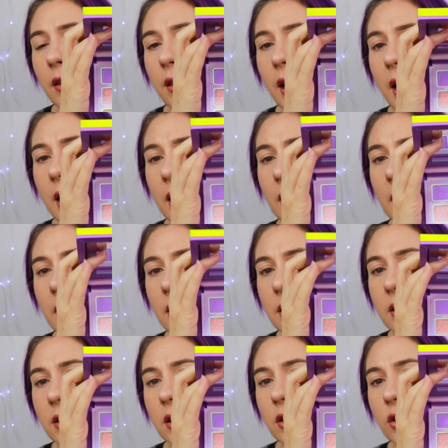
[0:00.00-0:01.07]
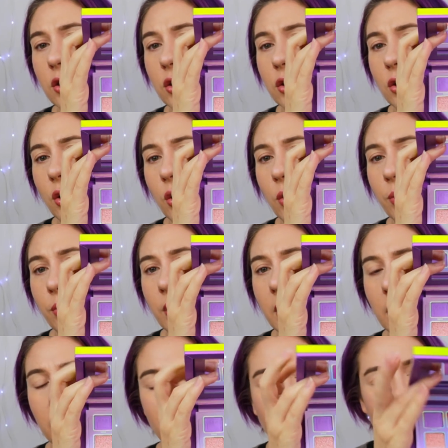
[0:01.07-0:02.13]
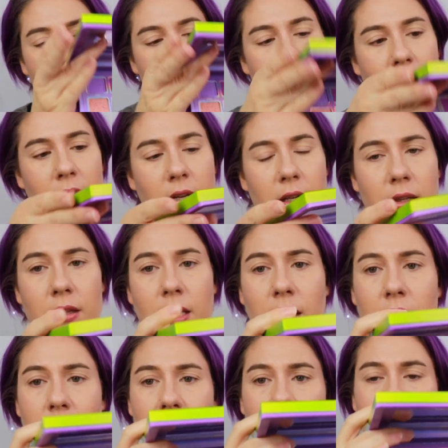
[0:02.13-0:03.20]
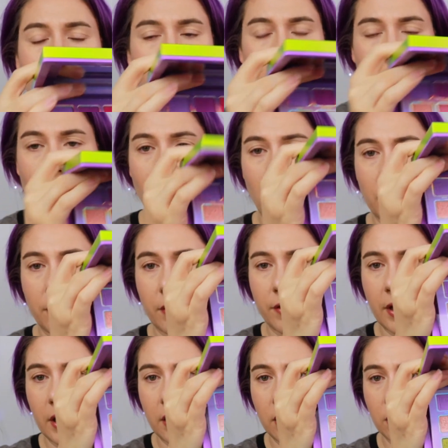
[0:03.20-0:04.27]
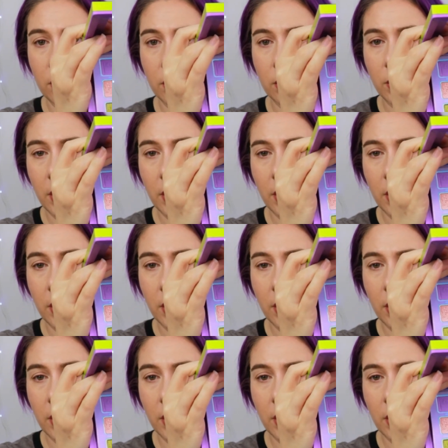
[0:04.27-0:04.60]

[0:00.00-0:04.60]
That is so pretty. Let's take the insert off if I can do it